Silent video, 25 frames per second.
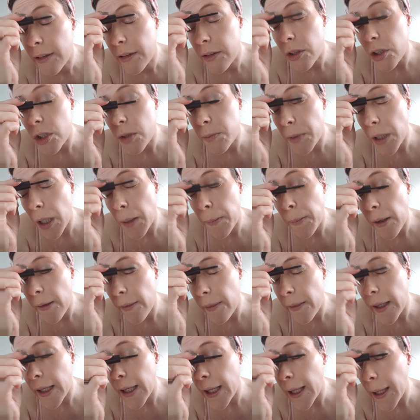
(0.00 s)
Just pop
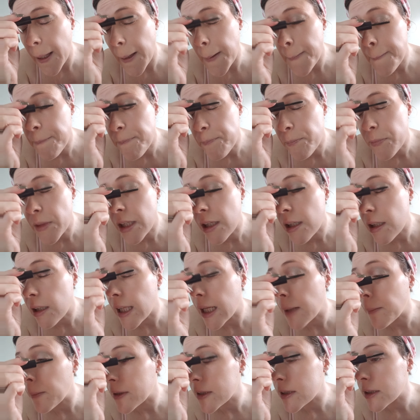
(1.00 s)
on the
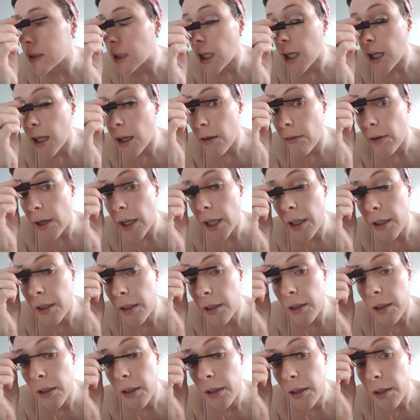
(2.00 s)
clear mascara
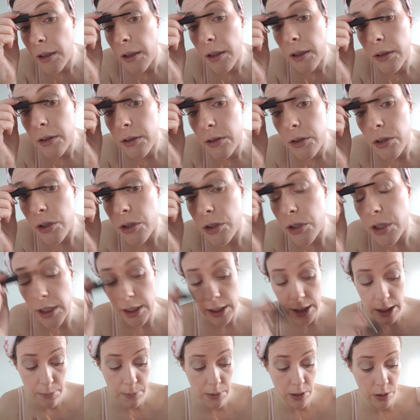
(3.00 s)
just to
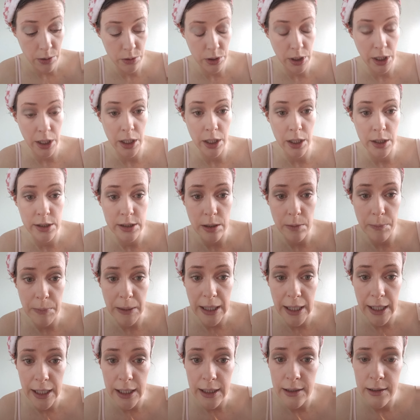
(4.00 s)
keep those hairs at
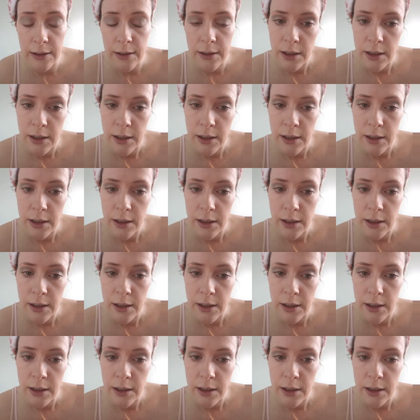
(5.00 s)
bay.